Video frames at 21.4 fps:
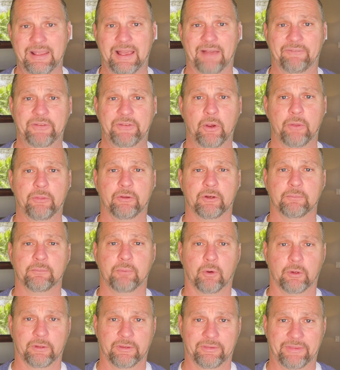A few other
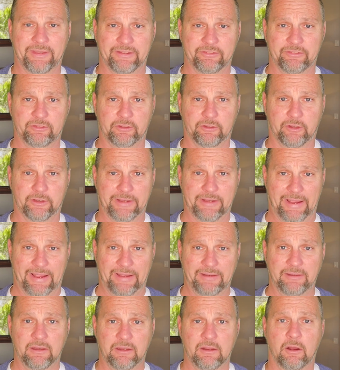important things to look
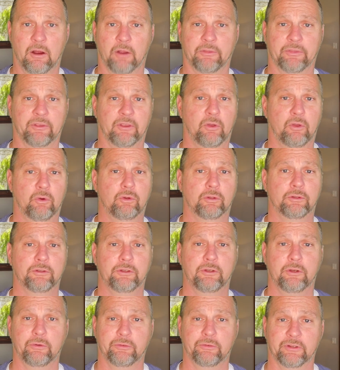at are the local
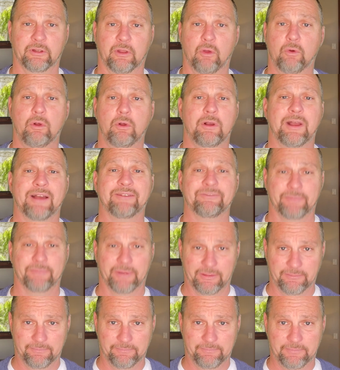news and local
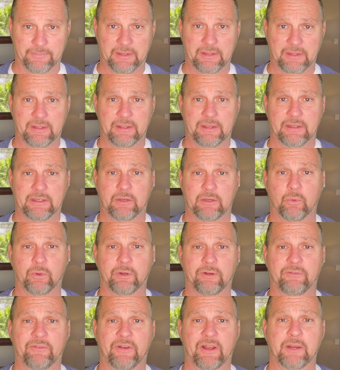government. You
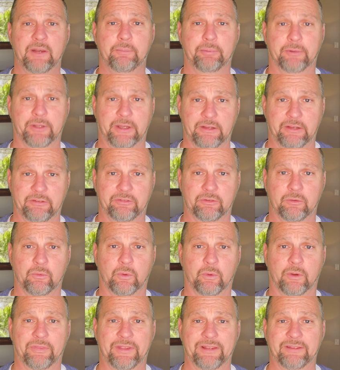want to find a place
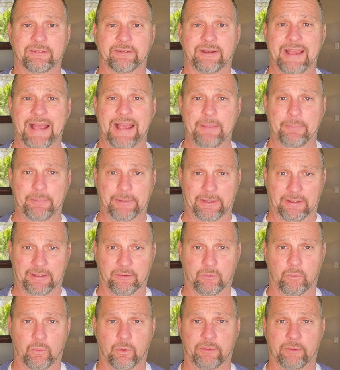where things are
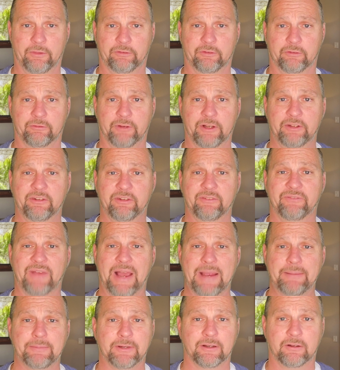happening, where there's a rich and
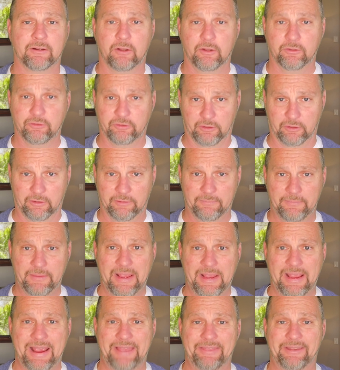vibrant culture,
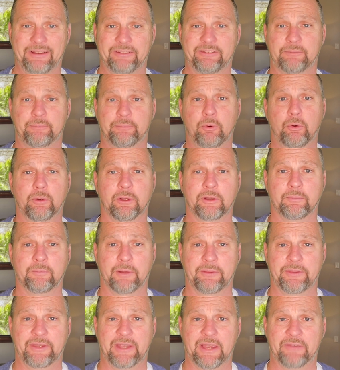and that is supported
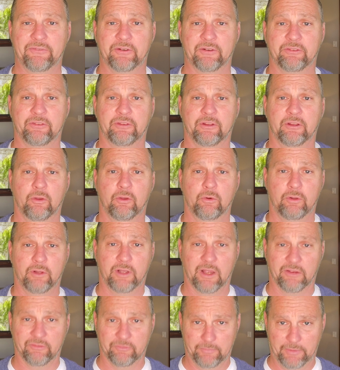by the efforts of the local
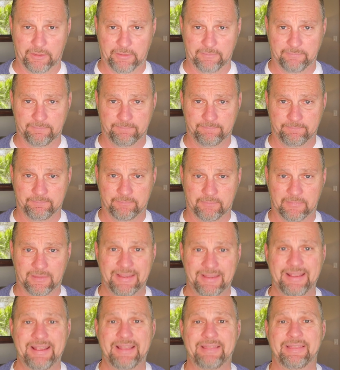government.
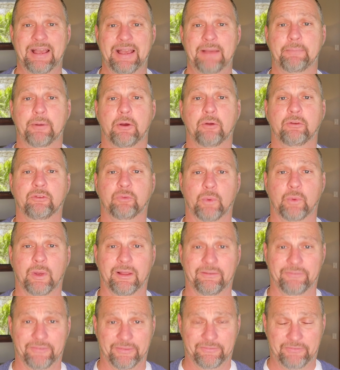That bodes
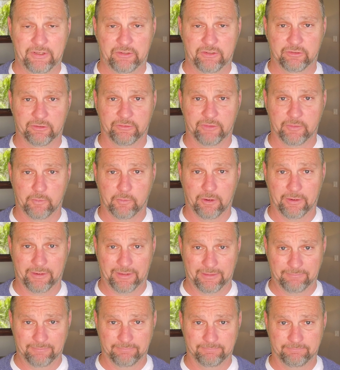well for the future of the
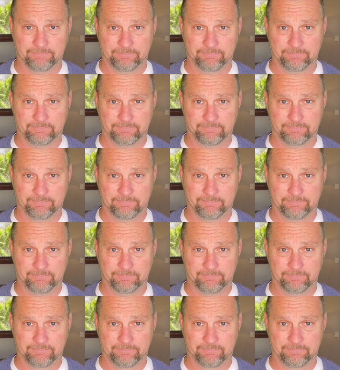market.